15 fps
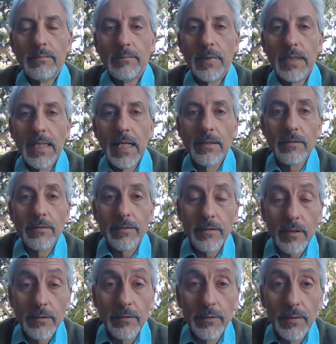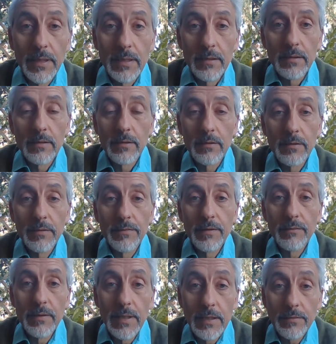But it hasn't sucked you in. Because if it
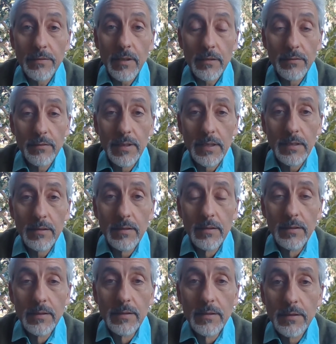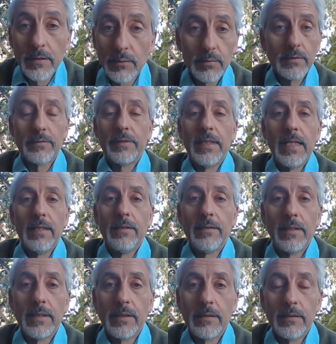really sucked you in, you wouldn't see
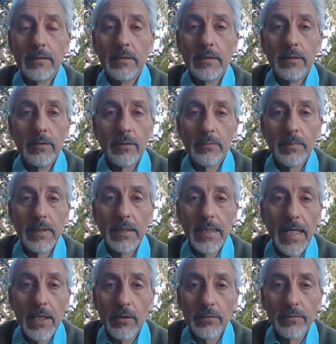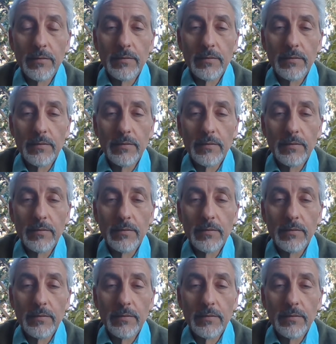anything. It'd just be chaos.